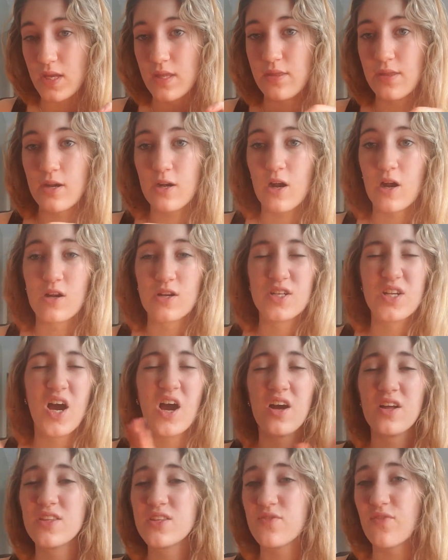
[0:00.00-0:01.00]
and there are
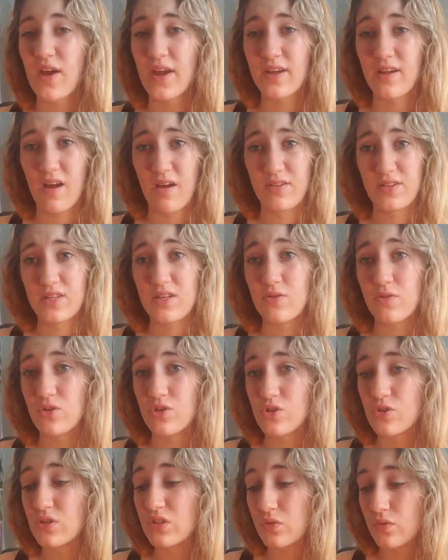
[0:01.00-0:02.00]
tons of icons that you can
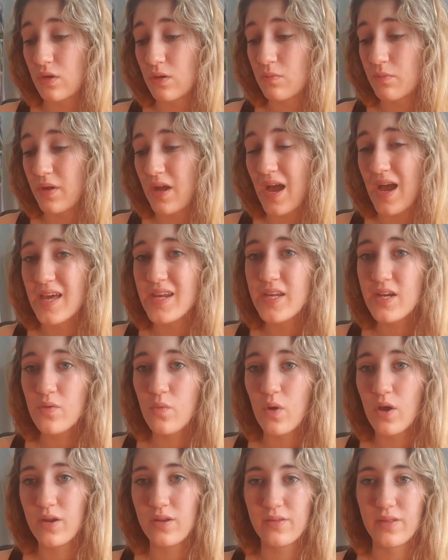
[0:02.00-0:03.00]
choose from, but I didn't
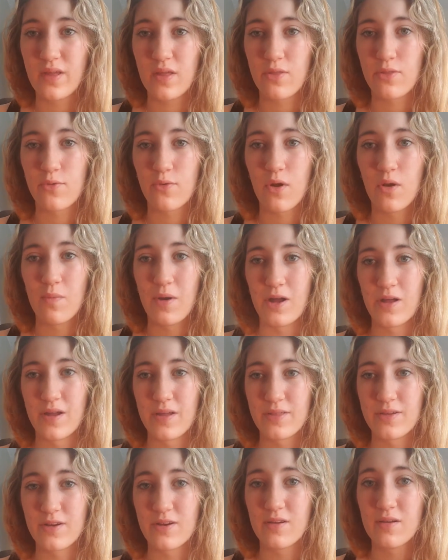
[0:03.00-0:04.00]
want to, like, throw them all
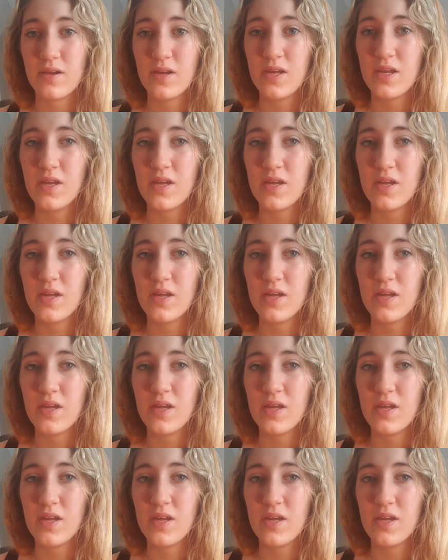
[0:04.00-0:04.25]
on there,